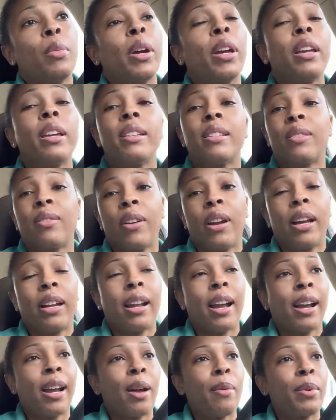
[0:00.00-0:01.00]
but it's fine
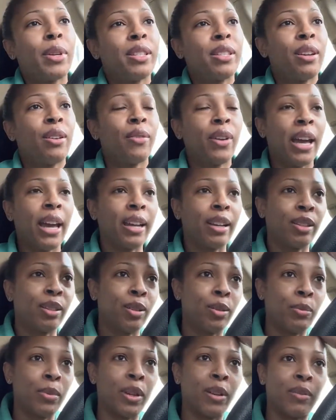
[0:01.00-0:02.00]
I got my stuff I had a
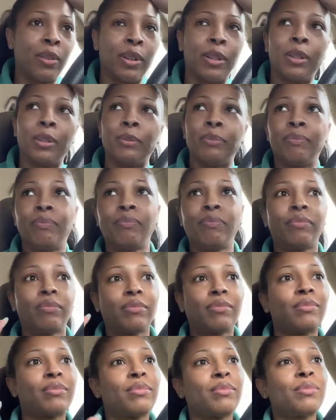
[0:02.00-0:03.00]
little bit of a
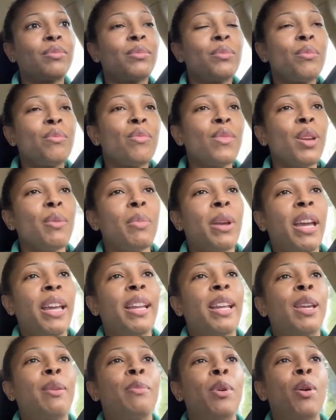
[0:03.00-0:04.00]

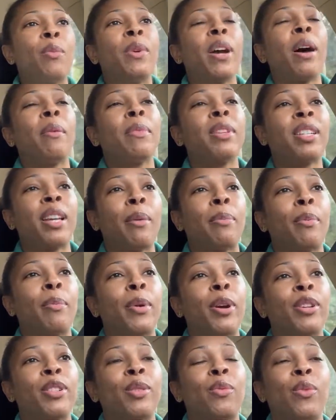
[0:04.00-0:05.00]
panicky moment I'm the type of
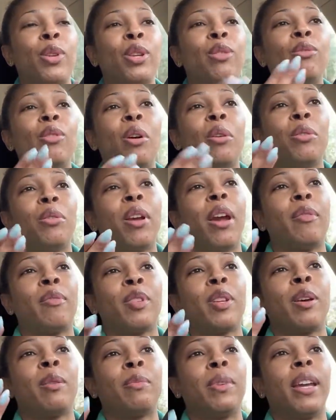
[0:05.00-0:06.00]
person when you know you have
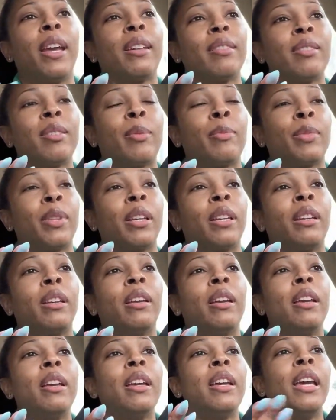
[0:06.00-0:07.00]
to come get
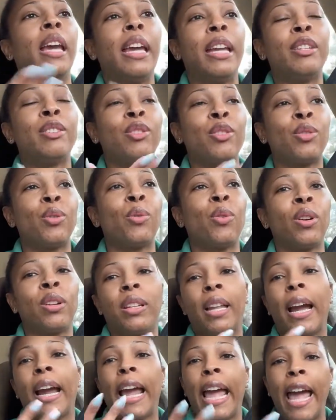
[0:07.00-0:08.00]
something in store
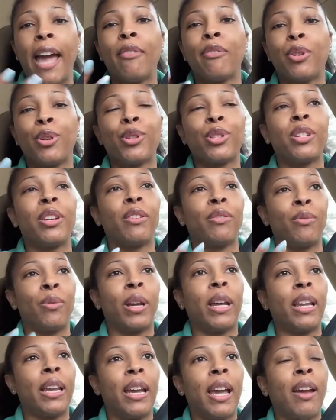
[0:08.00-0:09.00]
like have your stuff
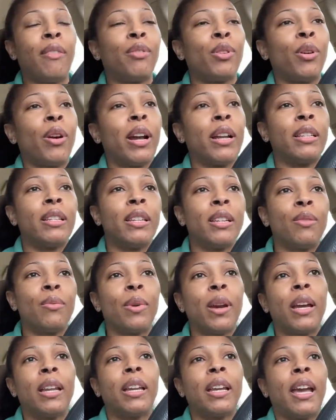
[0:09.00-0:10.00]
ready have your ID
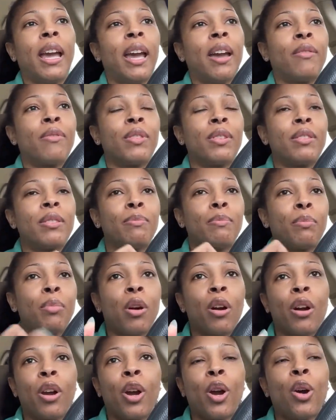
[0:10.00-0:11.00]
ready have the
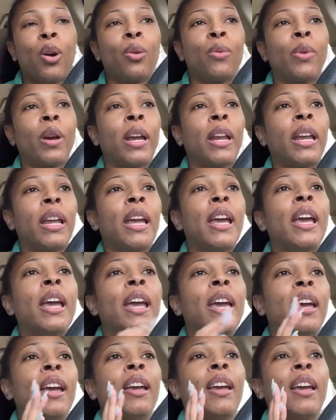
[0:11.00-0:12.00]
barcode ready
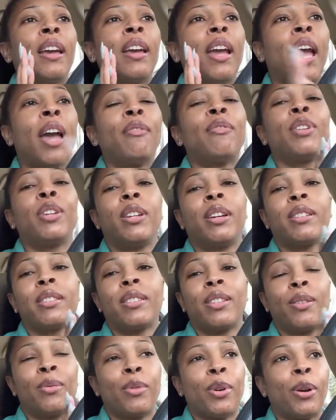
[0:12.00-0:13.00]
have your ducks
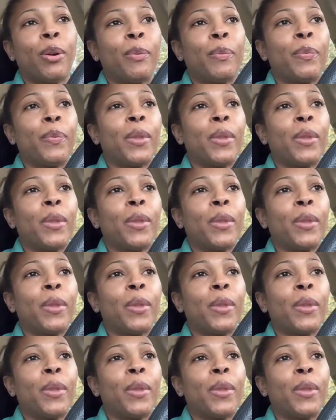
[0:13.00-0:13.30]
in a row